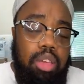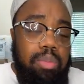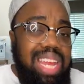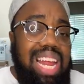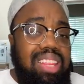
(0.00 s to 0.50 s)
You
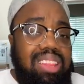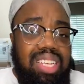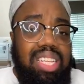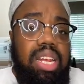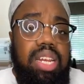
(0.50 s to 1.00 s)
may not
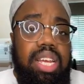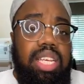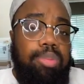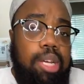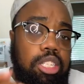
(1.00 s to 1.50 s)
think that it
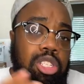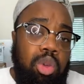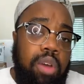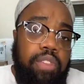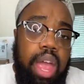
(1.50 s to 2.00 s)
is because
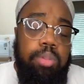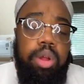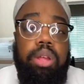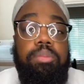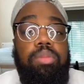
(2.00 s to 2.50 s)
it's on
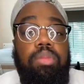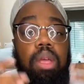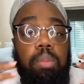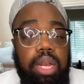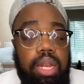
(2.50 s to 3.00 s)
fabric,
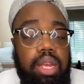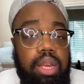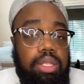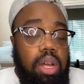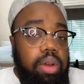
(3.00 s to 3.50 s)
but it is.